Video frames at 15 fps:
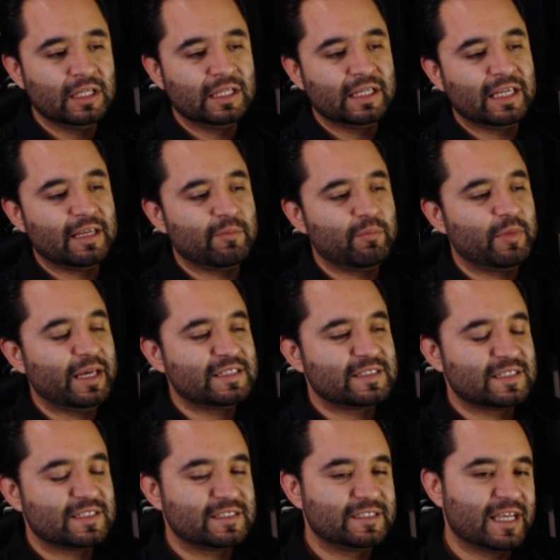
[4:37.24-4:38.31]
it makes the
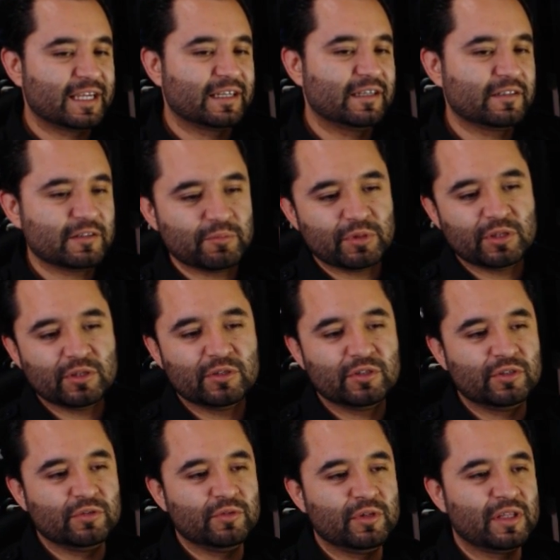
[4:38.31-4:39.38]
second computer
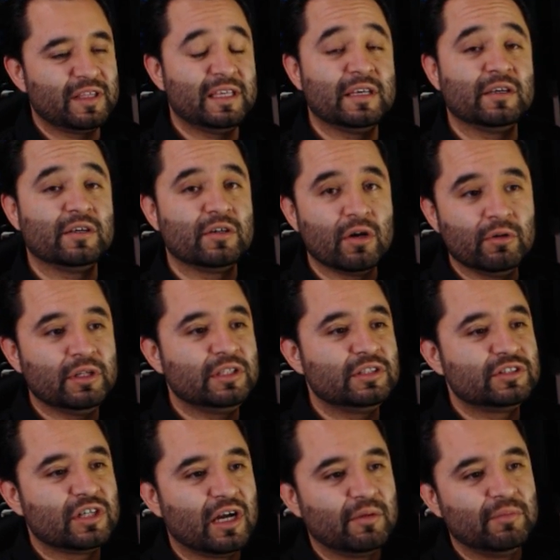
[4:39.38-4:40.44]
doing the encoding
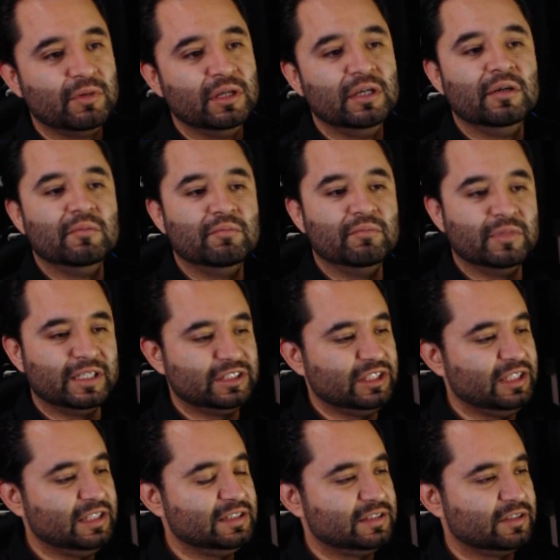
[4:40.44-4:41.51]
job much
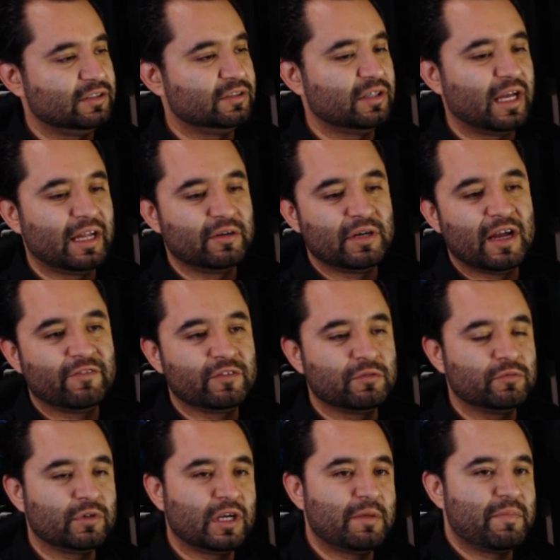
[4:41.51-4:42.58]
easier. I don't have to
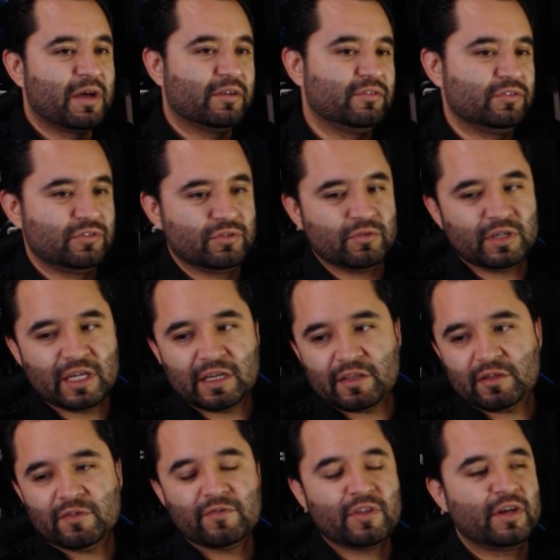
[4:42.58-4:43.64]
worry about doing anything
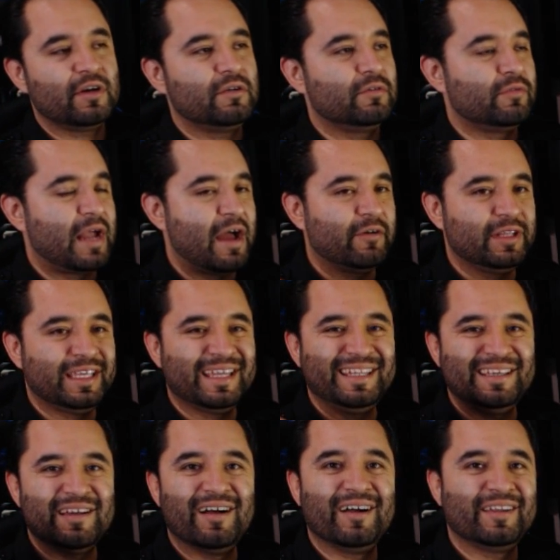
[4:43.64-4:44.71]
over there, routing any
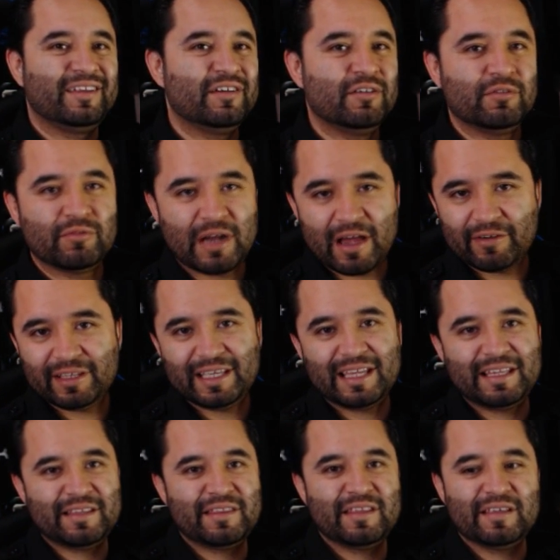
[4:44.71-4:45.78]
audio, routing
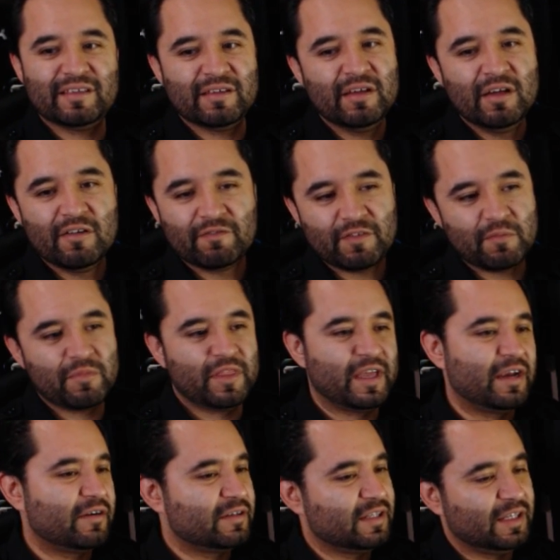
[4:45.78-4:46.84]
anything from
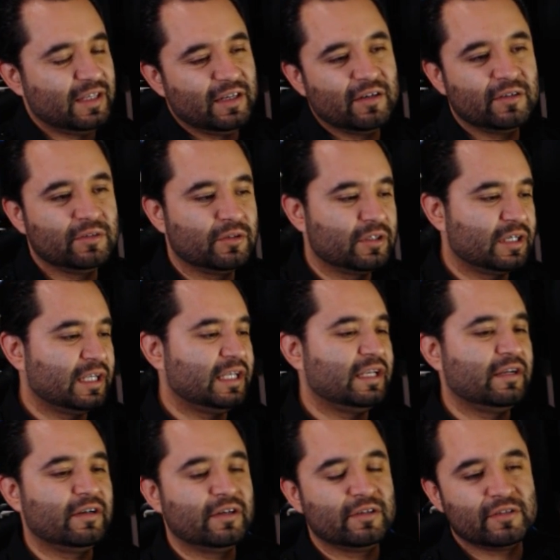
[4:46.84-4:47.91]
there to here in order to
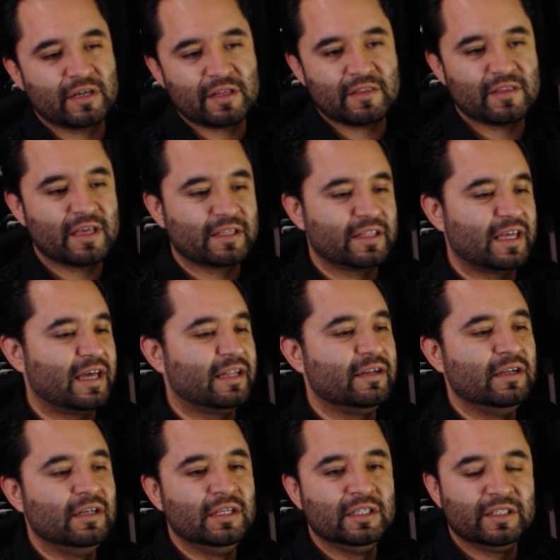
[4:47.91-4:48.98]
hear it or anything like that.
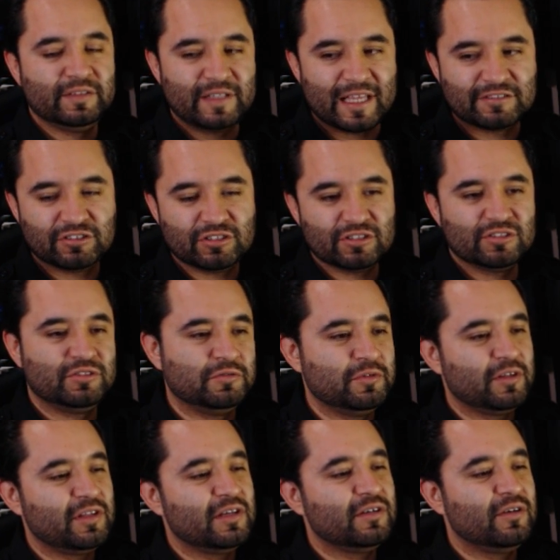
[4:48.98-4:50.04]
That's just doing
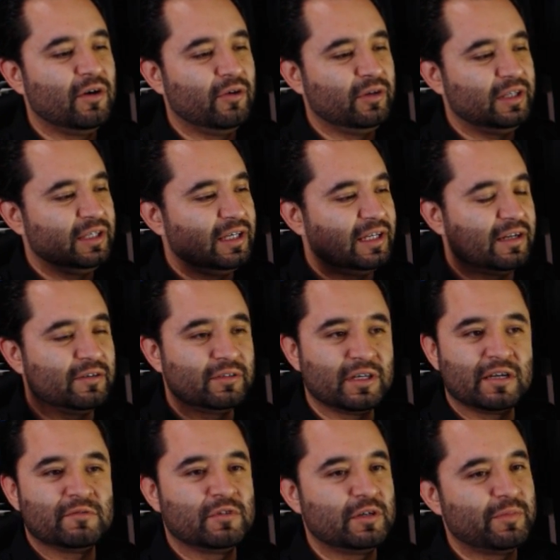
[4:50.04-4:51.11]
the encoding, and I don't got to
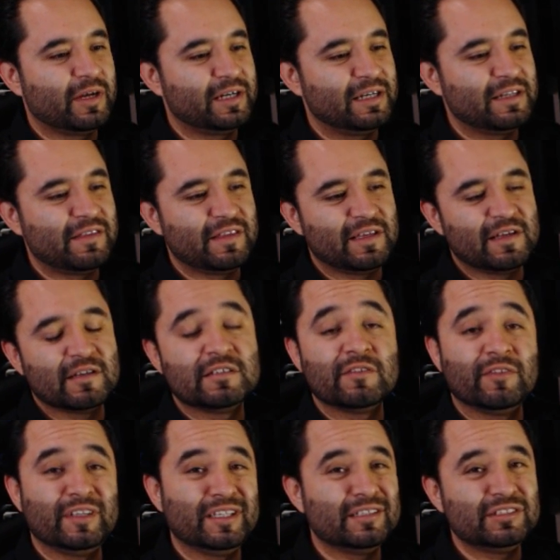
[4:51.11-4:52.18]
worry about anything else. If I
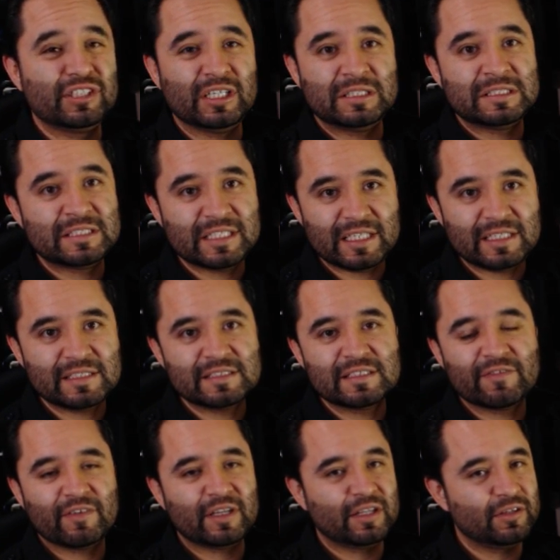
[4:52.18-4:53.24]
need to change scenes, if
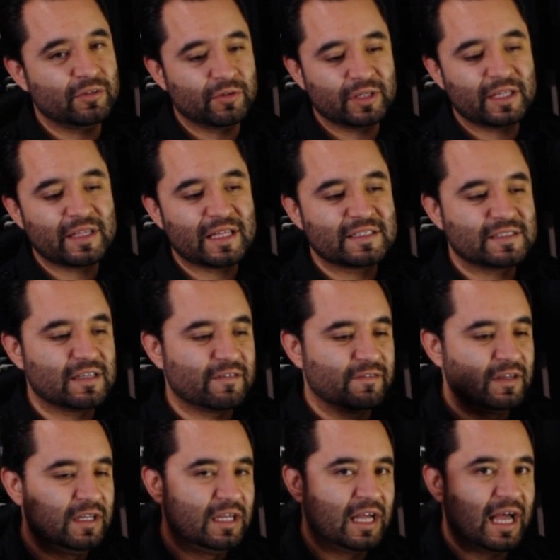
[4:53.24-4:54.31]
I need to do any of that stuff,
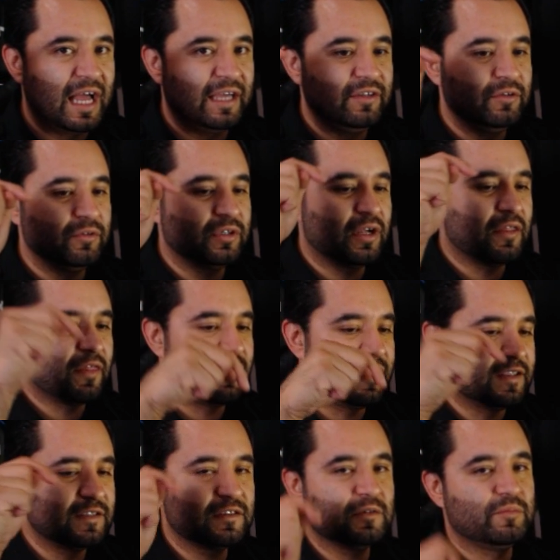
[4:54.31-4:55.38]
I do it on
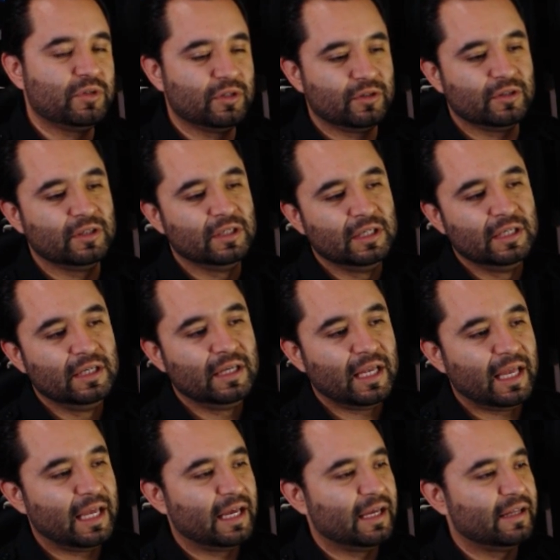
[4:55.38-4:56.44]
this computer.
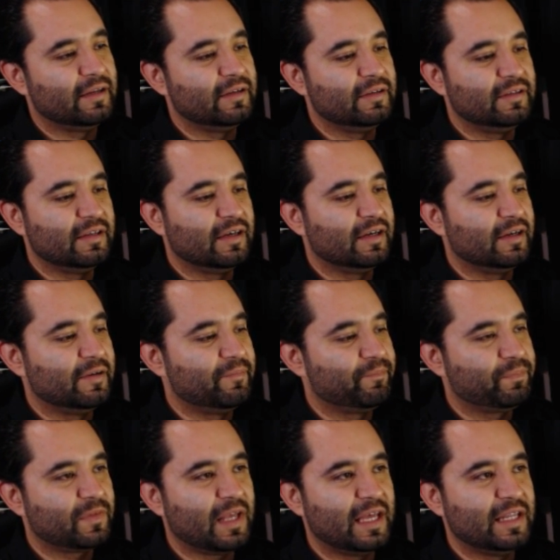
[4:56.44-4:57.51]
And uh,
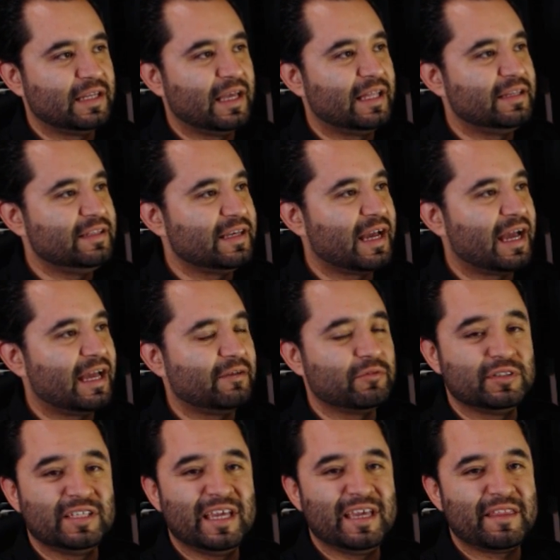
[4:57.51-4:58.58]
and N D I will
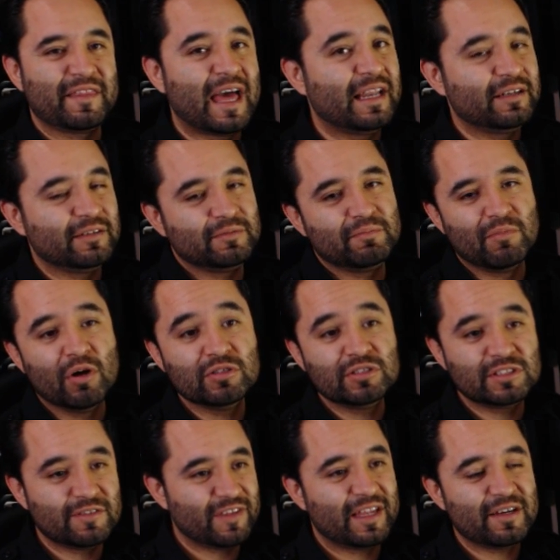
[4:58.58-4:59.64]
take that and most
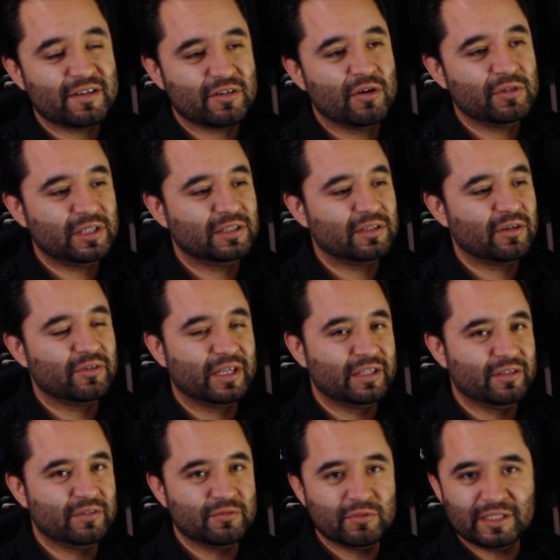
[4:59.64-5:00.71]
of that encoding load that
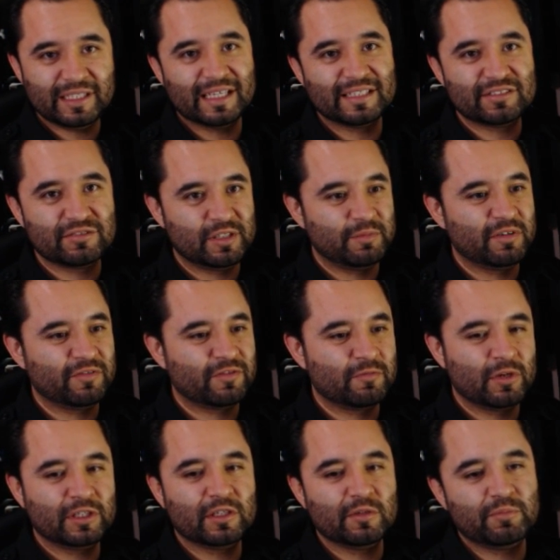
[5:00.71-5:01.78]
you would get streaming from
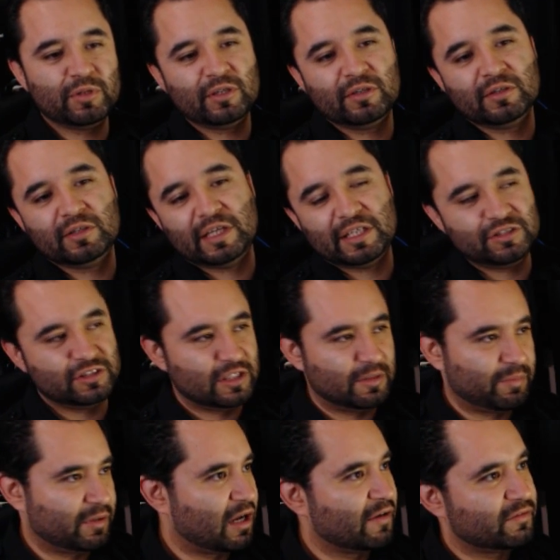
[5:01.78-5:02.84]
one computer and ship it
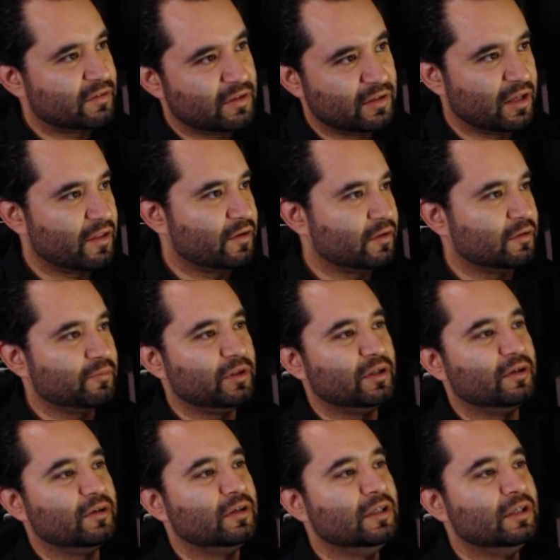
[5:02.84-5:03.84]
off to the other computer.